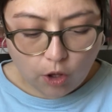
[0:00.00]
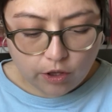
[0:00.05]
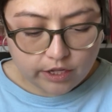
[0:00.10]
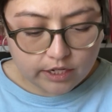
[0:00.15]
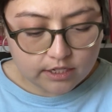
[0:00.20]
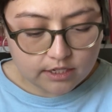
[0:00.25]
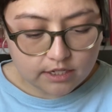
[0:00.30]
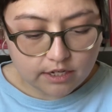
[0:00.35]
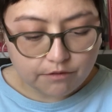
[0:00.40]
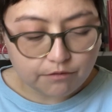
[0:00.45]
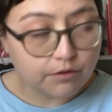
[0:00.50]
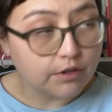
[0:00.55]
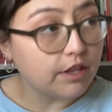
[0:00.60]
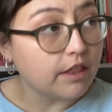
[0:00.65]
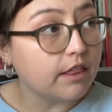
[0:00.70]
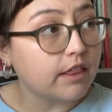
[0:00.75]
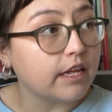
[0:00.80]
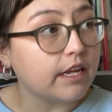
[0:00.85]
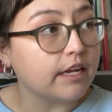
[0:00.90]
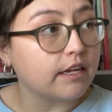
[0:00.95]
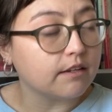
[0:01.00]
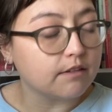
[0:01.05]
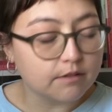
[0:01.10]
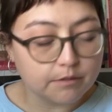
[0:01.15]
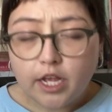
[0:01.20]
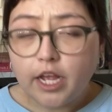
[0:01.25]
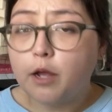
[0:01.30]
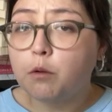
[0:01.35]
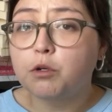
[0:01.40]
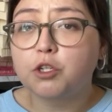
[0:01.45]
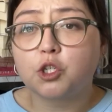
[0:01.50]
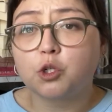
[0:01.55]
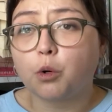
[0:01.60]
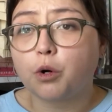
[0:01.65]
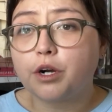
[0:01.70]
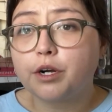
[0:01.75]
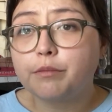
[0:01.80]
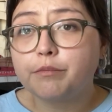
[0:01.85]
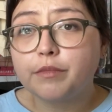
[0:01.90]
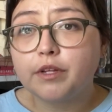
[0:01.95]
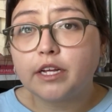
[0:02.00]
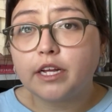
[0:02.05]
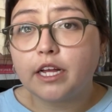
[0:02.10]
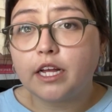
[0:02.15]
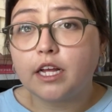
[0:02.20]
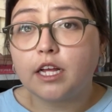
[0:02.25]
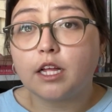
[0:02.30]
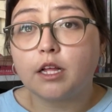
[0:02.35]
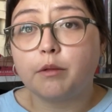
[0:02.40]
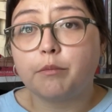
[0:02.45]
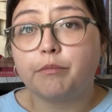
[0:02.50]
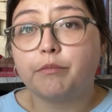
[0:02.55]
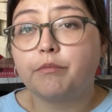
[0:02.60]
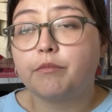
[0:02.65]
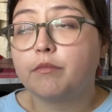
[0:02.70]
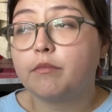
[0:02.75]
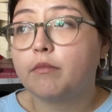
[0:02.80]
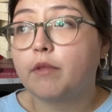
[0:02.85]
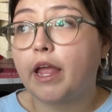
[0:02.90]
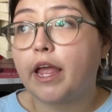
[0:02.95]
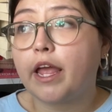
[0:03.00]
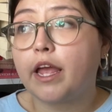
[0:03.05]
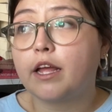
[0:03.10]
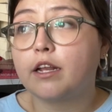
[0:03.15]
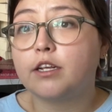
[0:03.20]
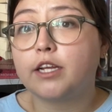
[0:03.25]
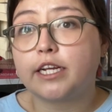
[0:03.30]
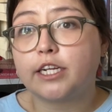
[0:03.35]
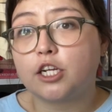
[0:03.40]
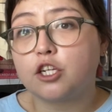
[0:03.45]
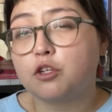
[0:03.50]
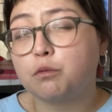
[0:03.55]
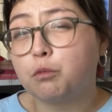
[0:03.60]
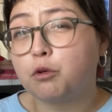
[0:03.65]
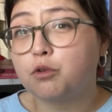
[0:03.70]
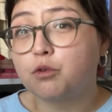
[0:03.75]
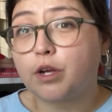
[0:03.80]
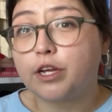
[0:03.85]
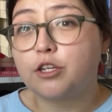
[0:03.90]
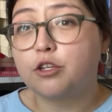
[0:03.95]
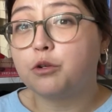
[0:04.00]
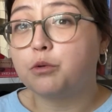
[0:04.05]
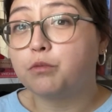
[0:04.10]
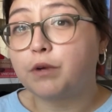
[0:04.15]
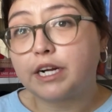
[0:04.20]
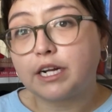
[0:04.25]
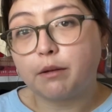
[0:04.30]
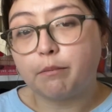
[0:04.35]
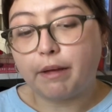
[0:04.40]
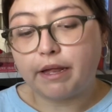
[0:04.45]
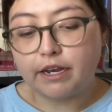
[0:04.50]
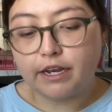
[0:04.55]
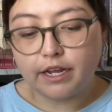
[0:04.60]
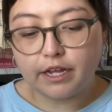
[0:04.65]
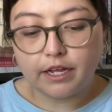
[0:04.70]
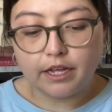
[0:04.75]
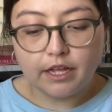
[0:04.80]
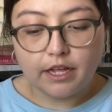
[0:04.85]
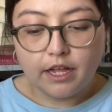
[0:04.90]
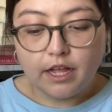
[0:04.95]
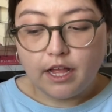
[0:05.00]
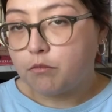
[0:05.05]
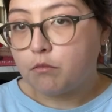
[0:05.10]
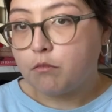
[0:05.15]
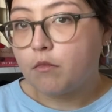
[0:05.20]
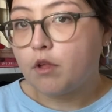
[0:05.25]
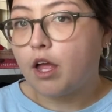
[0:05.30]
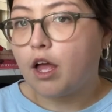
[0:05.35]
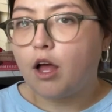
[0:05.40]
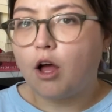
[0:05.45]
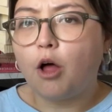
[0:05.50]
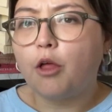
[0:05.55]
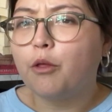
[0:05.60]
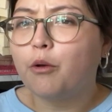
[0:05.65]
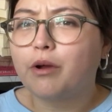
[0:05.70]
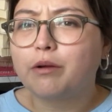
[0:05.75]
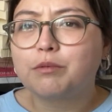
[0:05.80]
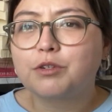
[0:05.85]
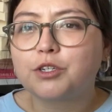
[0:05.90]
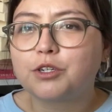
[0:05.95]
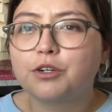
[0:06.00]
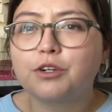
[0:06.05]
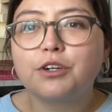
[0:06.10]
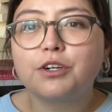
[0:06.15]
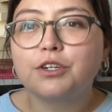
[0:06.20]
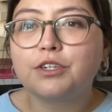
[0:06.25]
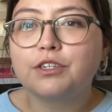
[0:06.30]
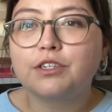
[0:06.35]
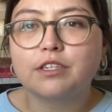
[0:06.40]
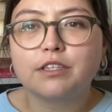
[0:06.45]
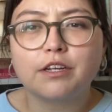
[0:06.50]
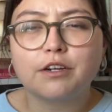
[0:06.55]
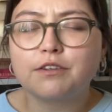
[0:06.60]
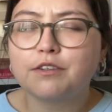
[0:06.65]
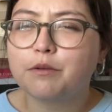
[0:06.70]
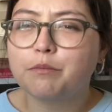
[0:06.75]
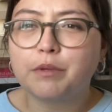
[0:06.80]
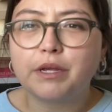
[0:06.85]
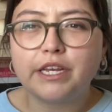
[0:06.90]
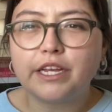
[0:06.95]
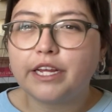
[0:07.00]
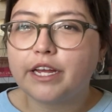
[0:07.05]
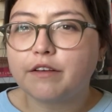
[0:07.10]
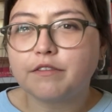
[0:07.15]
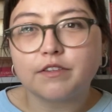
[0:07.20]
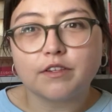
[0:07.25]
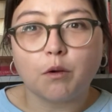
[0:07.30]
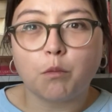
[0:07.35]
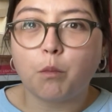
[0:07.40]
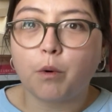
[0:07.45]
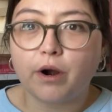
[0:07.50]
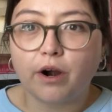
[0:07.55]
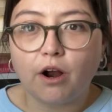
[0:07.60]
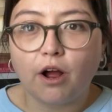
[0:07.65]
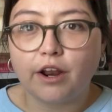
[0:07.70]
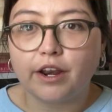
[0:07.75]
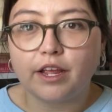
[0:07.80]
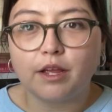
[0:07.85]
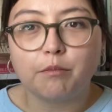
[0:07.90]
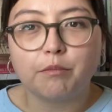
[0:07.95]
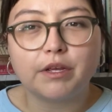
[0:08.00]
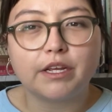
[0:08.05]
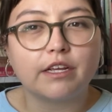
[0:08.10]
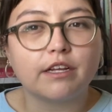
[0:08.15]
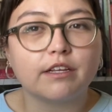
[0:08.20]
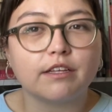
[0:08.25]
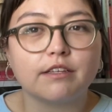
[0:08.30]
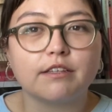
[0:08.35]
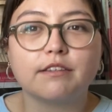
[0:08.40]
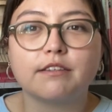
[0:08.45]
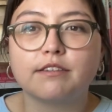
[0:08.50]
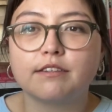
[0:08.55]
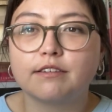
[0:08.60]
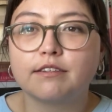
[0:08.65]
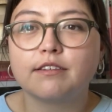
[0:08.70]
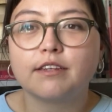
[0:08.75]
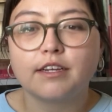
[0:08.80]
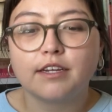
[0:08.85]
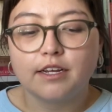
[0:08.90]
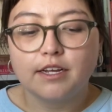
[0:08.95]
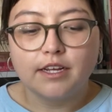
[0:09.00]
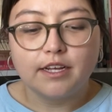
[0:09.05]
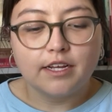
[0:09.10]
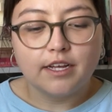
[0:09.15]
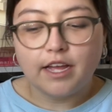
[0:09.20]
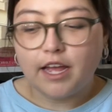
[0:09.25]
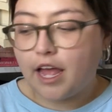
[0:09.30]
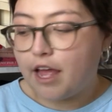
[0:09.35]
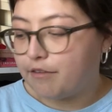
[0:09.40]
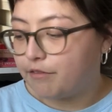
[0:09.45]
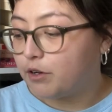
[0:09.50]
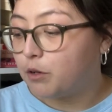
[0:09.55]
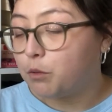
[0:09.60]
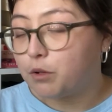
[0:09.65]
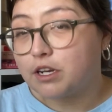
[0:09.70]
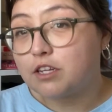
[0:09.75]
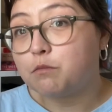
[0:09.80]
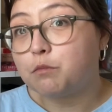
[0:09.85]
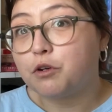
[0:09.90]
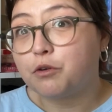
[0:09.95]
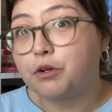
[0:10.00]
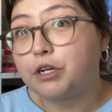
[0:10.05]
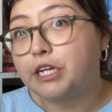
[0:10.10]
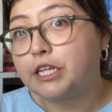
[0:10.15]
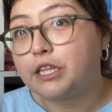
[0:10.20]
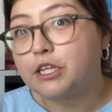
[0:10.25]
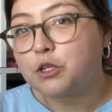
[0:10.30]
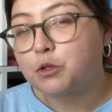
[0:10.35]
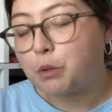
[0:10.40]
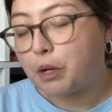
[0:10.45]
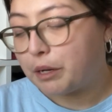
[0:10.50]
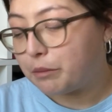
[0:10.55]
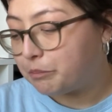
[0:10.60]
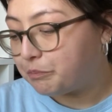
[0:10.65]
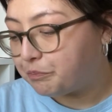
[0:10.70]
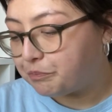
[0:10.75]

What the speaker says: these different things. It was short and digestible, so I do recommend it. Although I'm sure there's a PDF somewhere on it because everyone has been reading this one.